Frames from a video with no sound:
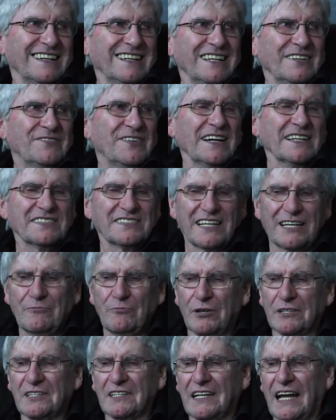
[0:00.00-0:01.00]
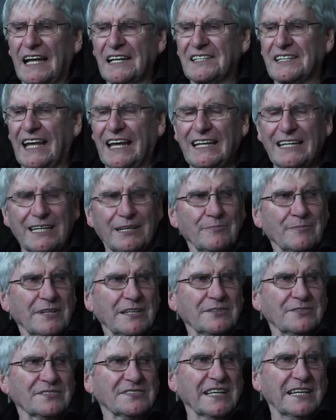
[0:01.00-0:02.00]
If I say, what did I tell them?
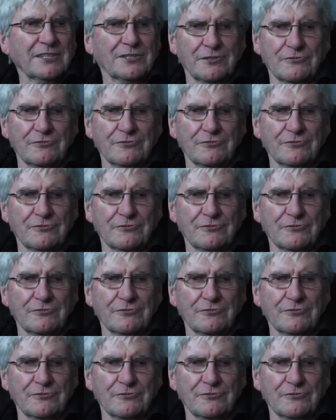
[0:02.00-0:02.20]
They'll say